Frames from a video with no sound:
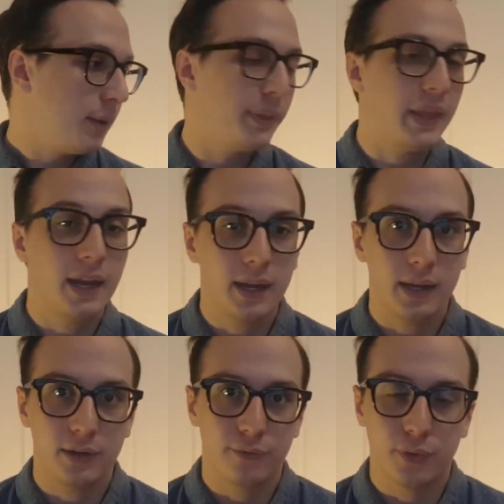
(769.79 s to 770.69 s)
But
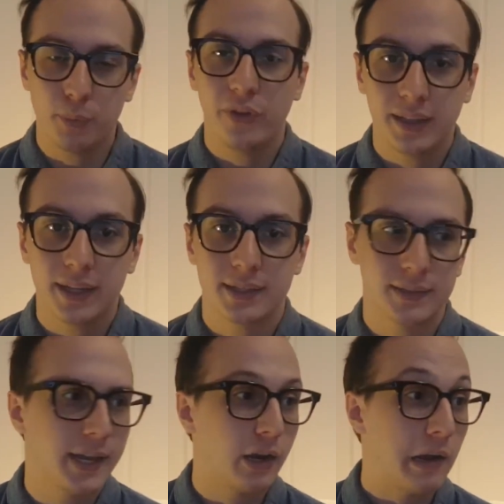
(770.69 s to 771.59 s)
then for a movie like this,
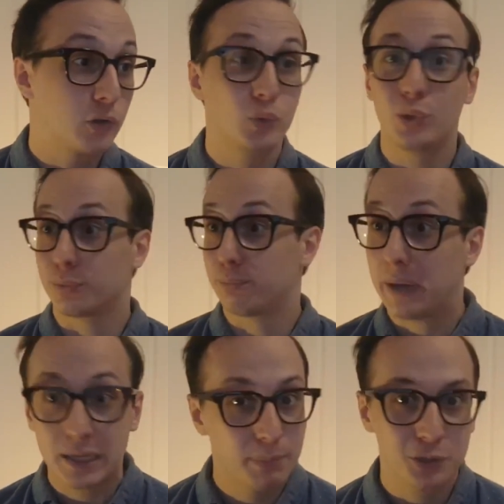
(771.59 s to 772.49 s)
The Cider House Rules,
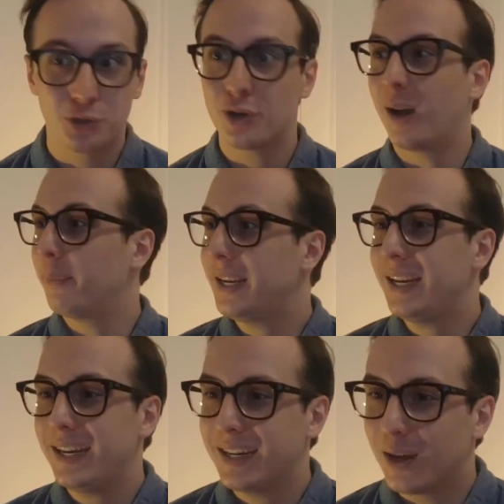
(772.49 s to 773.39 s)
Best Picture
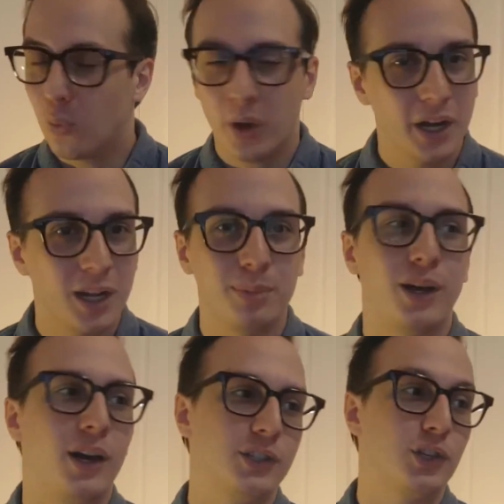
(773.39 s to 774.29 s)
nominee, won a
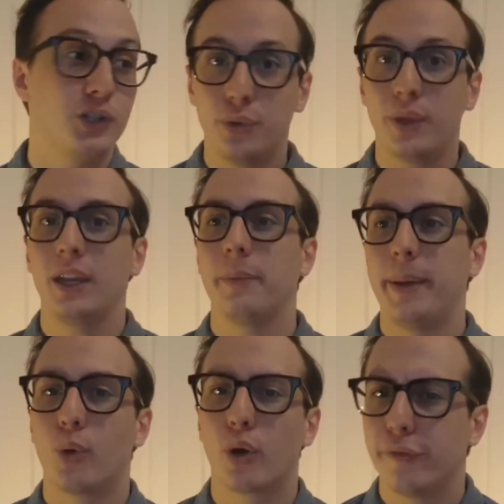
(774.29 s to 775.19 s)
couple of Oscars, you think it'd
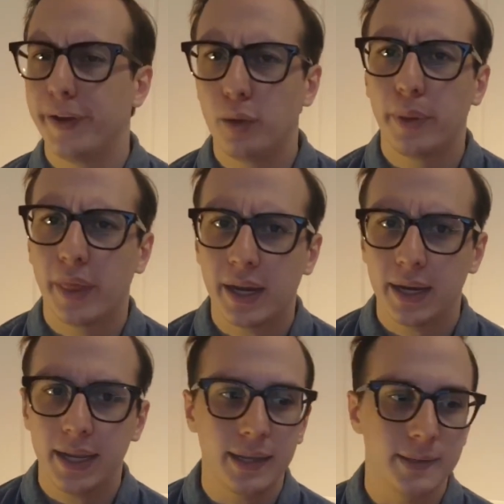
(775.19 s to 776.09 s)
be more available than
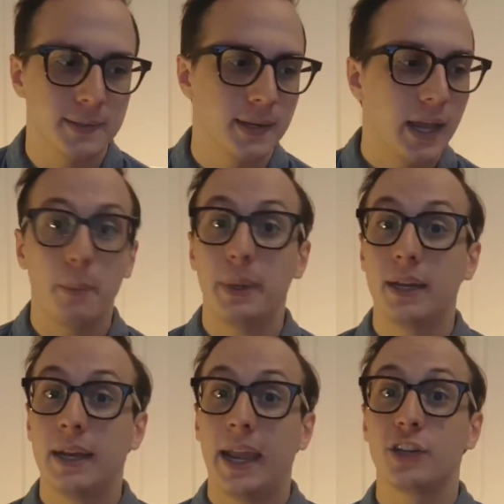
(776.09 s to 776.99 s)
it is. I
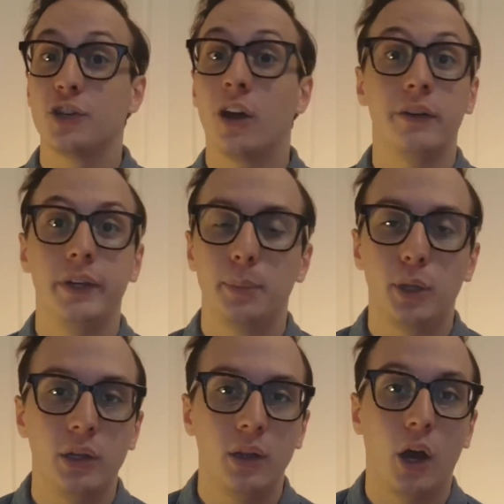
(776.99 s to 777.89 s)
mean, it's not
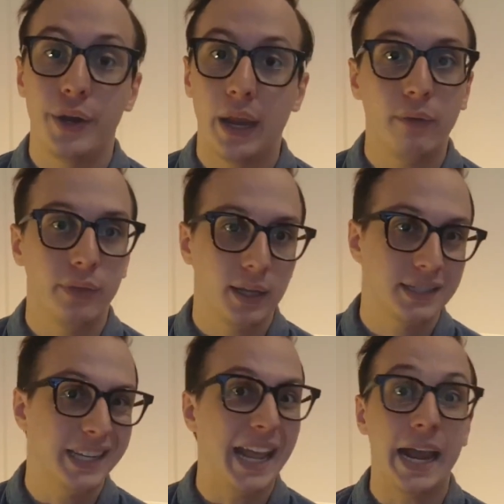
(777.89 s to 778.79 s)
available on
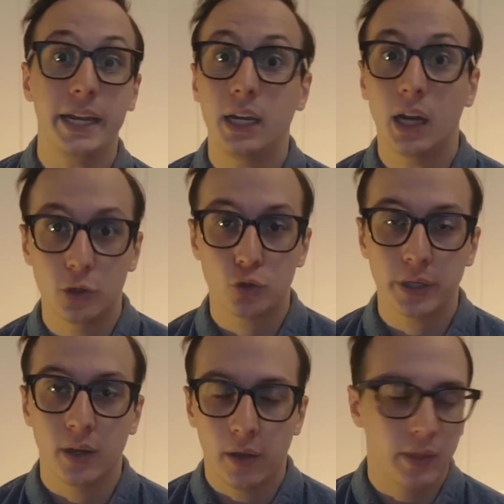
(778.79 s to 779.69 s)
Netflix in any
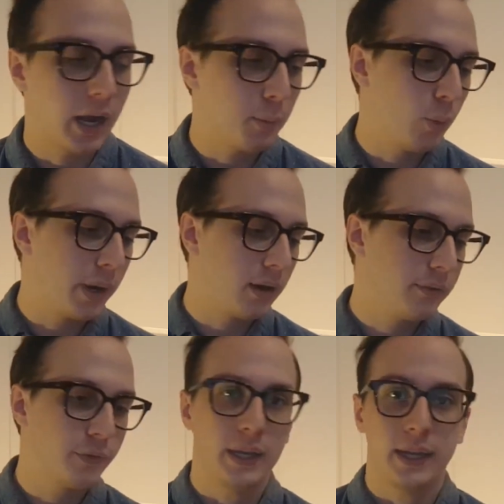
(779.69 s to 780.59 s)
country that I'm aware
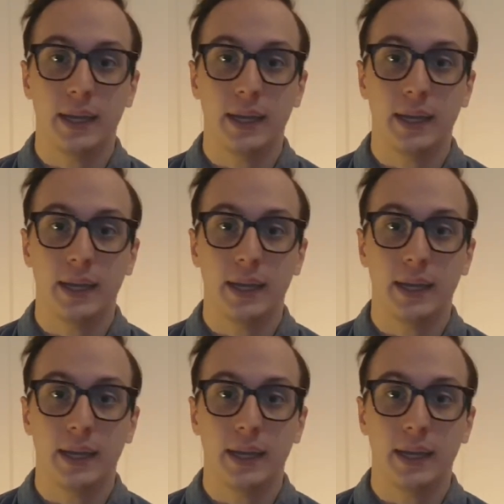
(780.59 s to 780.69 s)
of.